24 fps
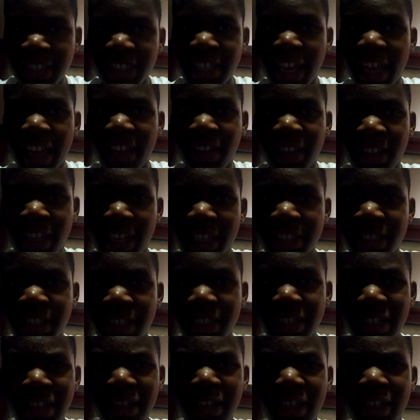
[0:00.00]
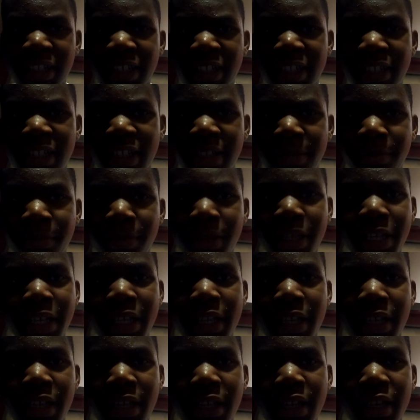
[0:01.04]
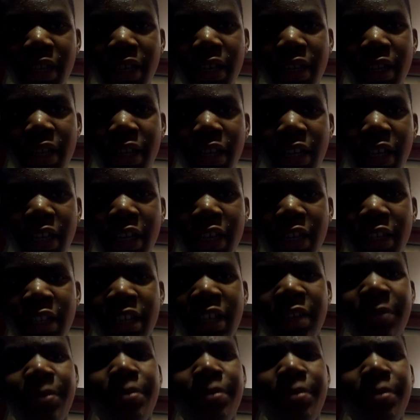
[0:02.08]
attack last year and he didn't play. And